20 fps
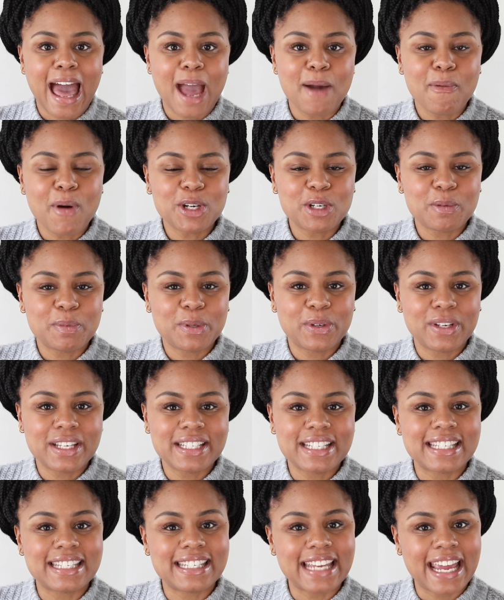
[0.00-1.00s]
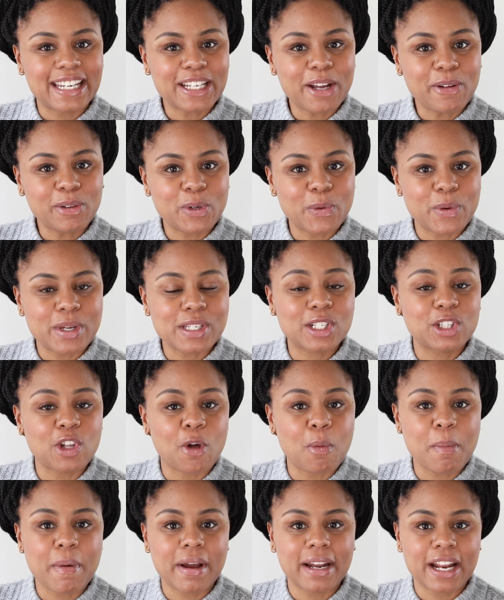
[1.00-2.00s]
Hi Wonder Beauties, it's Danielle Lewis,
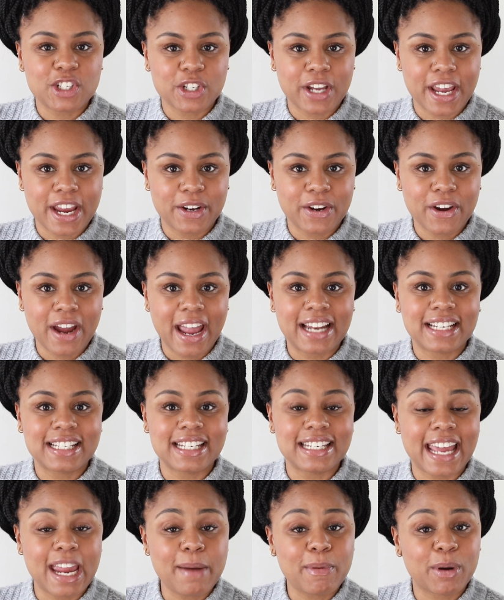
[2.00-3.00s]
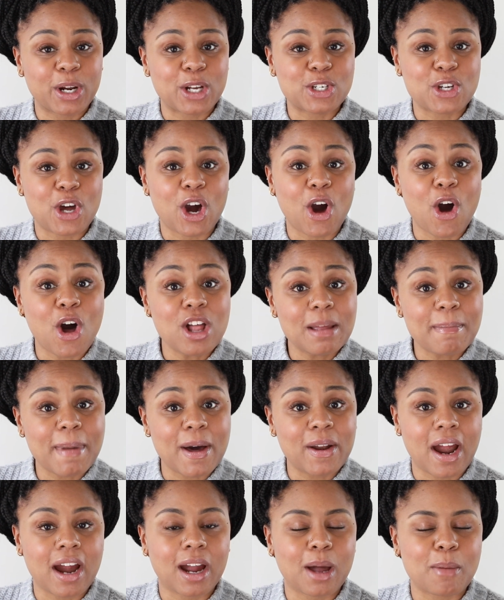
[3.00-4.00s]
Global Brand Educator, and today we're going to talk all
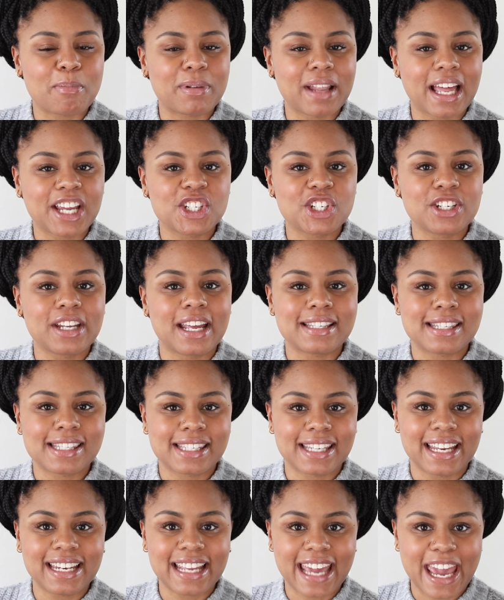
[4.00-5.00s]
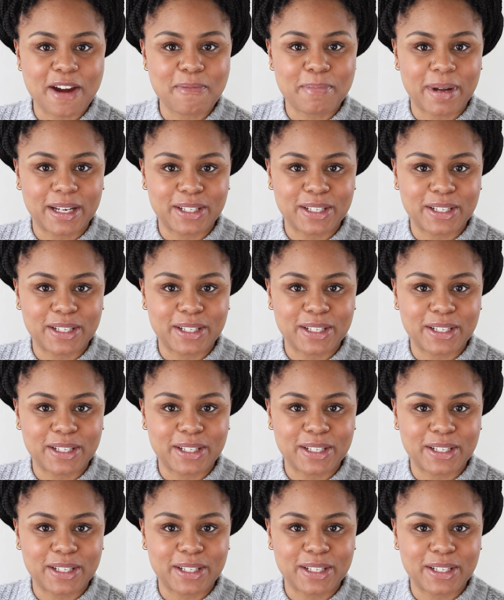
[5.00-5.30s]
about our complexion and skincare